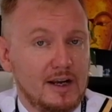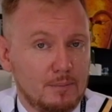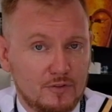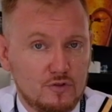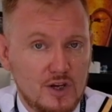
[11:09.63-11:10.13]
the
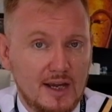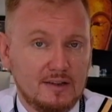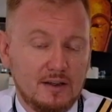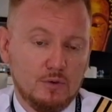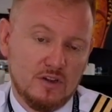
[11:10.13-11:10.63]
Airbus
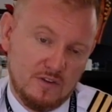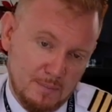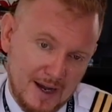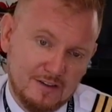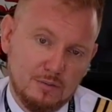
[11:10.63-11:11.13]
380, which is the
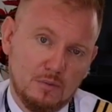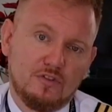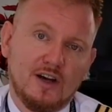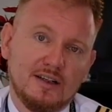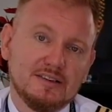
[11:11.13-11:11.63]
maximum
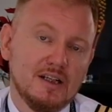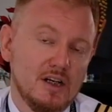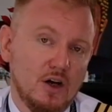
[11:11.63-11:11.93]
size